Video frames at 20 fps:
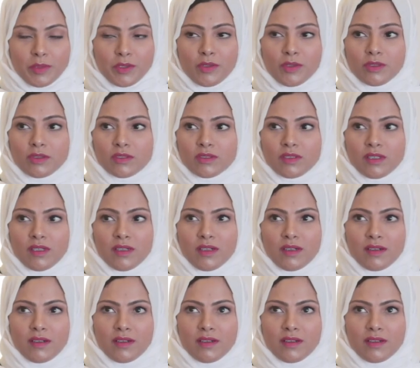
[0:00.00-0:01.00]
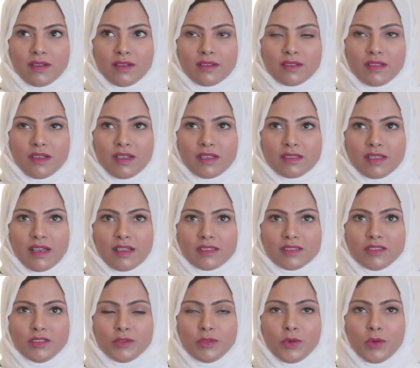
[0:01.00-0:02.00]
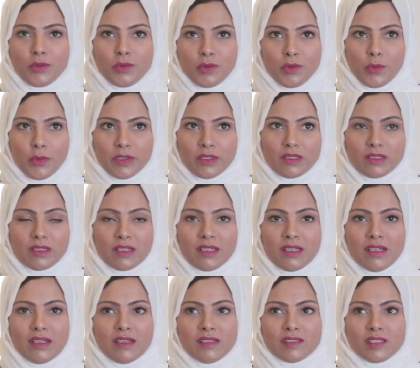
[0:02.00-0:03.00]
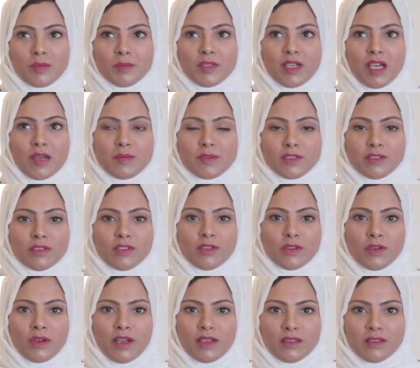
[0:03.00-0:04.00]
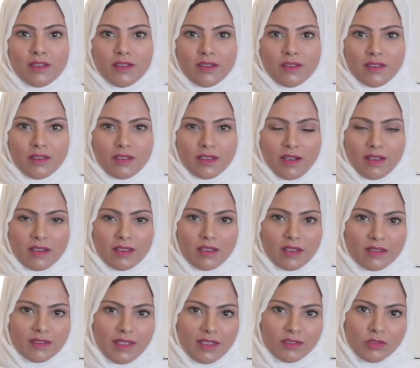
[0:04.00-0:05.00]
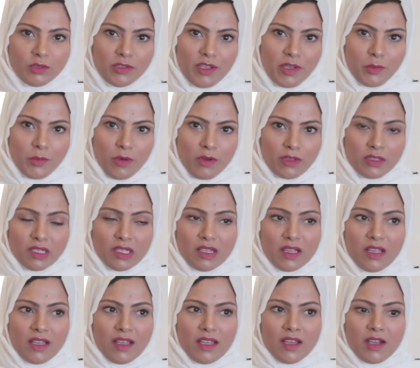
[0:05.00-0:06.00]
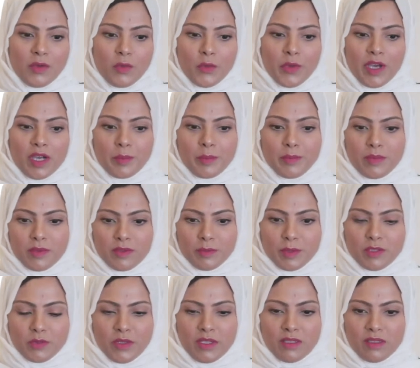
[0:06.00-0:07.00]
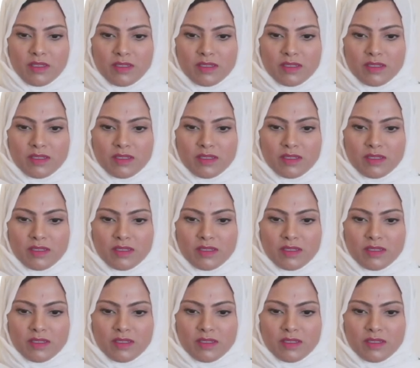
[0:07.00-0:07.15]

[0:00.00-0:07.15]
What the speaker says: because as you go through it, sometimes, you know, and in the regular day-to-day work, we are between